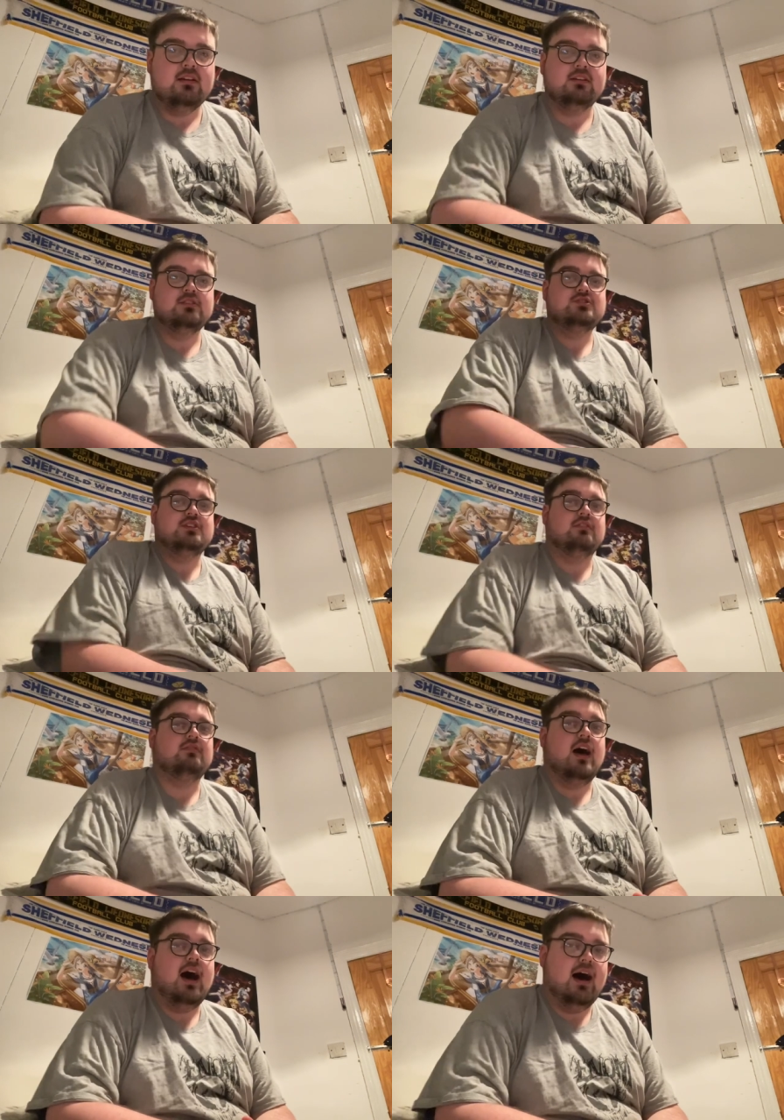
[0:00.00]
Elusive
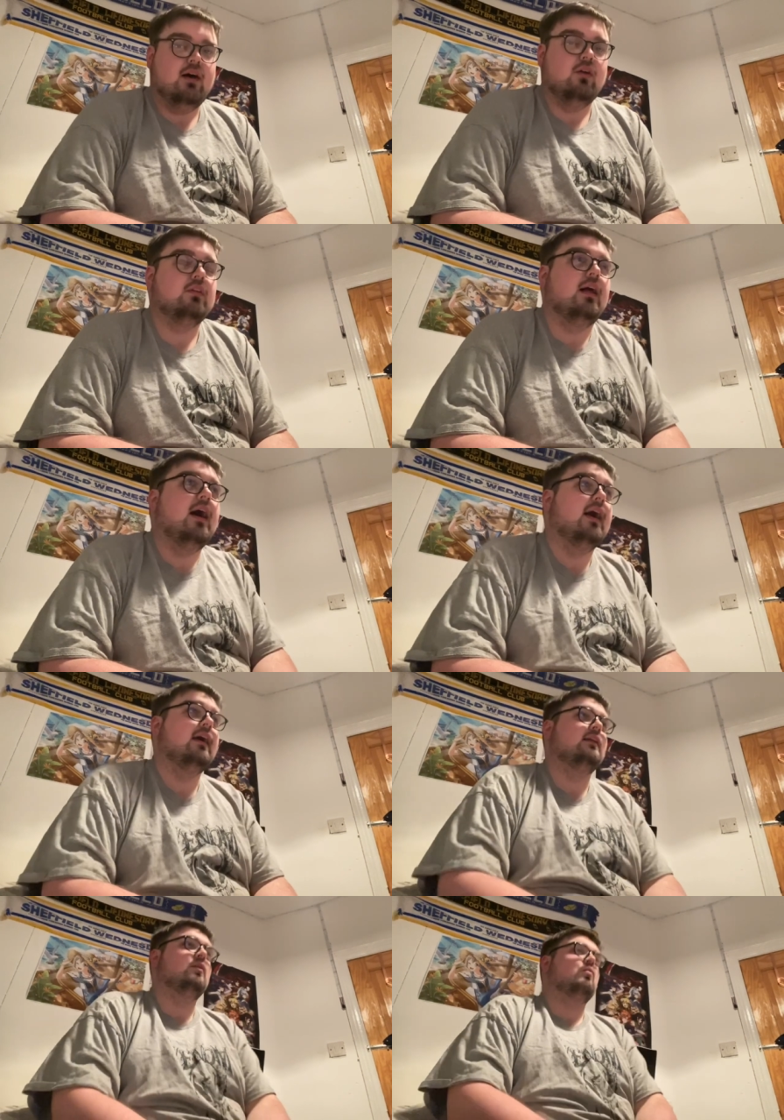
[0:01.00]
Owl,
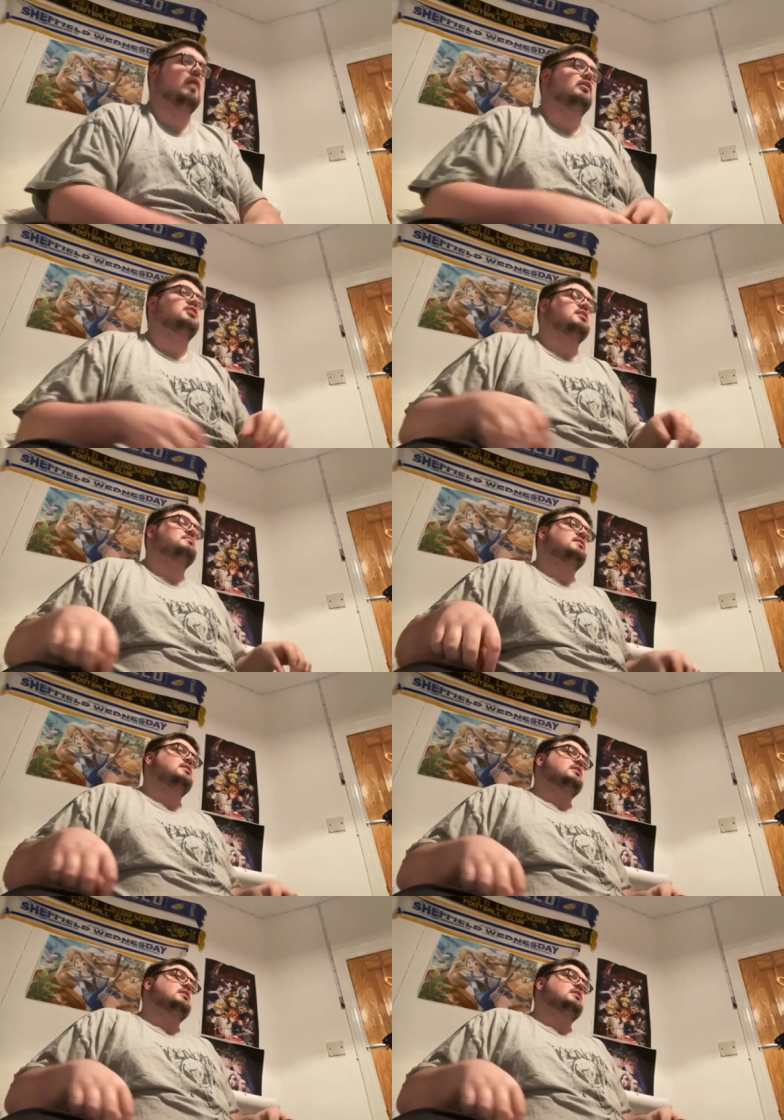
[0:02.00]
and welcome